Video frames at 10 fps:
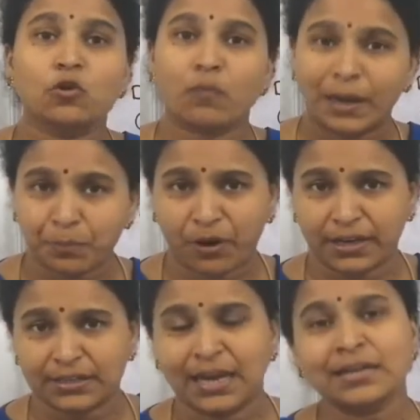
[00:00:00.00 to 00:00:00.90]
to know one
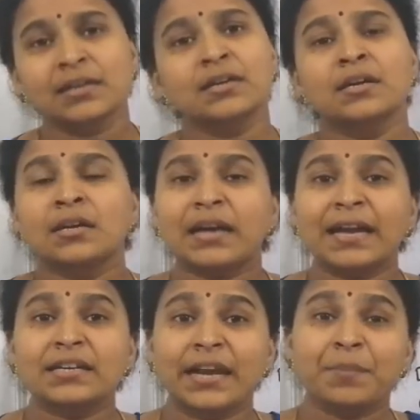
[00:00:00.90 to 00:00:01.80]
point, that
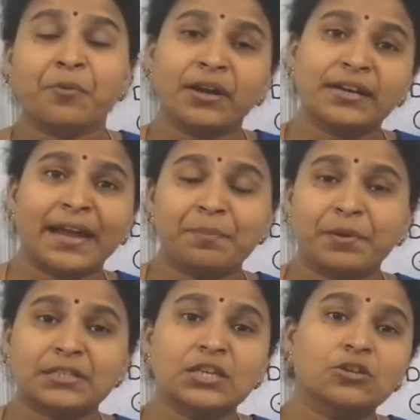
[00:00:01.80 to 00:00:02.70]

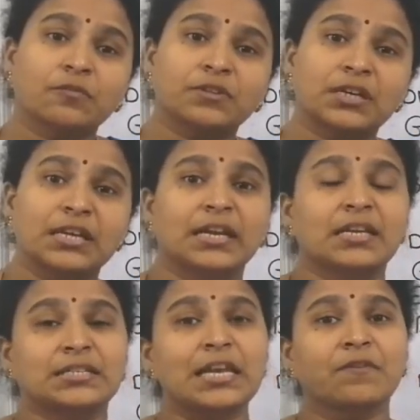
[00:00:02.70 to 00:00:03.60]
99.9% of the
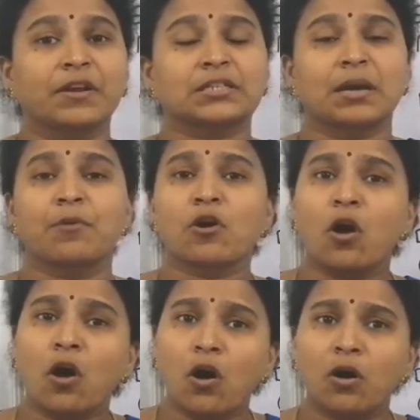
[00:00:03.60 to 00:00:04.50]
DNA sequence among
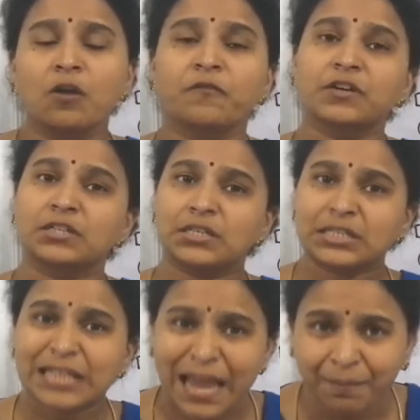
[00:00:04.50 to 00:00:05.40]
all of us is
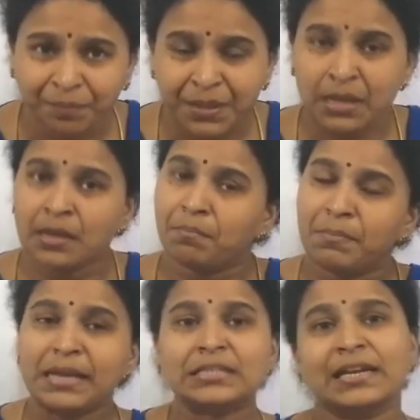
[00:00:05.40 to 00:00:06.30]
same.
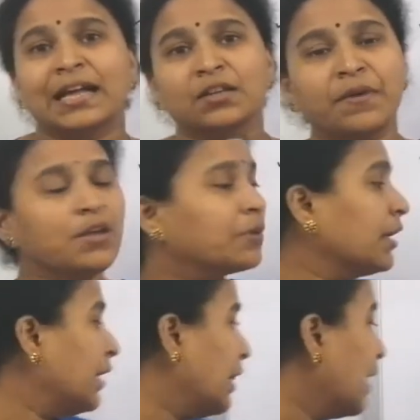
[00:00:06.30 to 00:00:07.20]
Means in other way, you
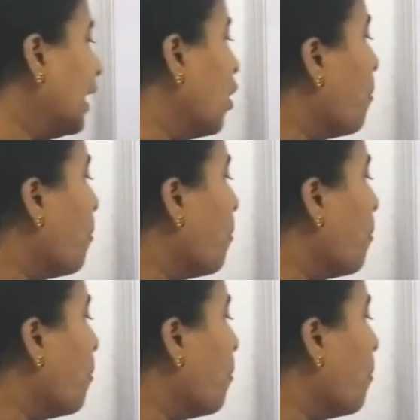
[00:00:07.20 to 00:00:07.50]
can tell that